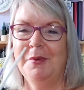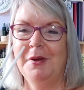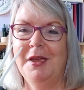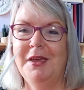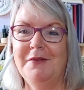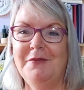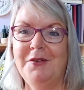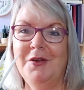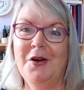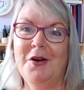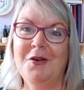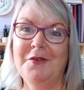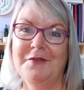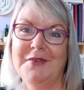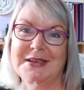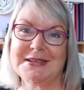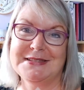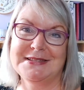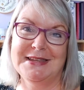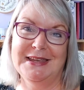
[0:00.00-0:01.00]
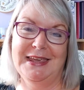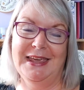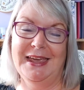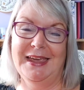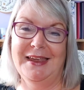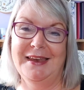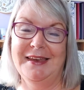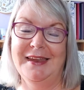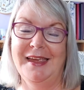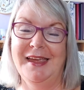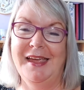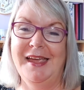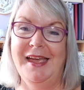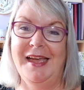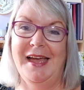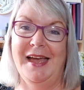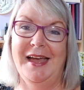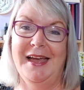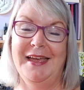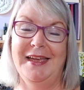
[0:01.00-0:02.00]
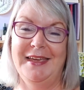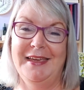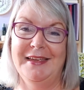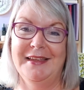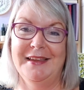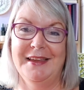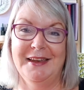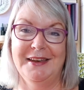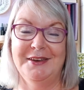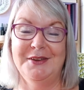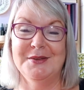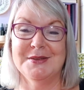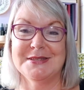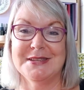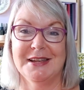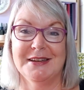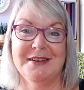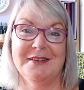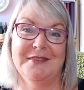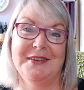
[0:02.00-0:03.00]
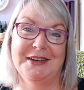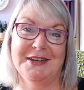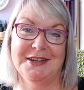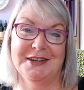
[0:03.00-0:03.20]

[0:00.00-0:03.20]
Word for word: but if you are investing in a, a new set of,